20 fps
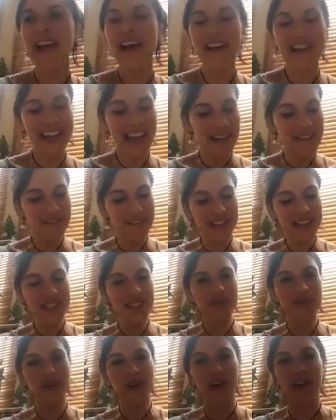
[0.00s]
Okay, first
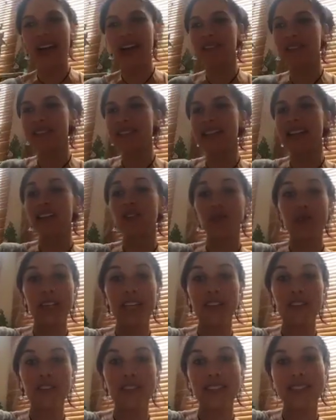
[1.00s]
of all, I would say it's really
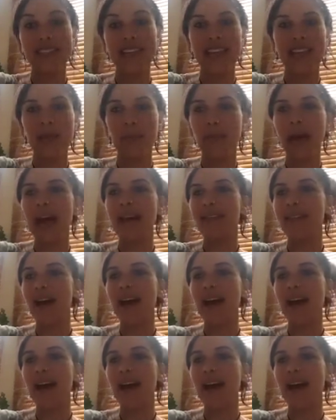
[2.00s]
good to take a bath.